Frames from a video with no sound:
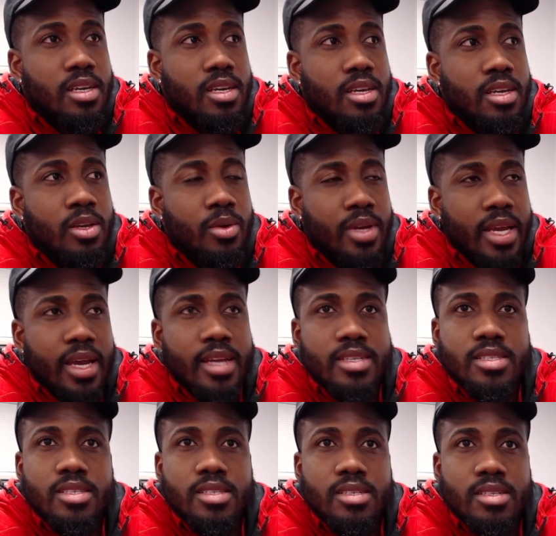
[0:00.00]
you
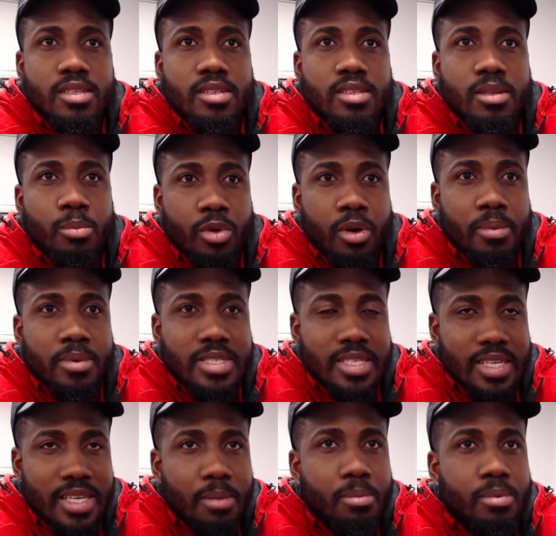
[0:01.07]
get the proper
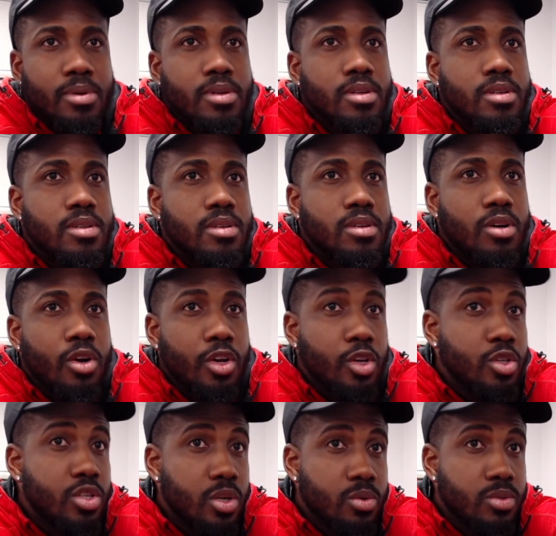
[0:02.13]
sleep or you
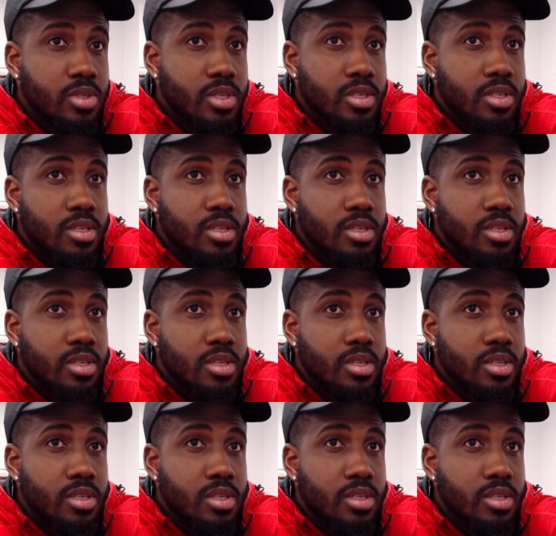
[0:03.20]
don't.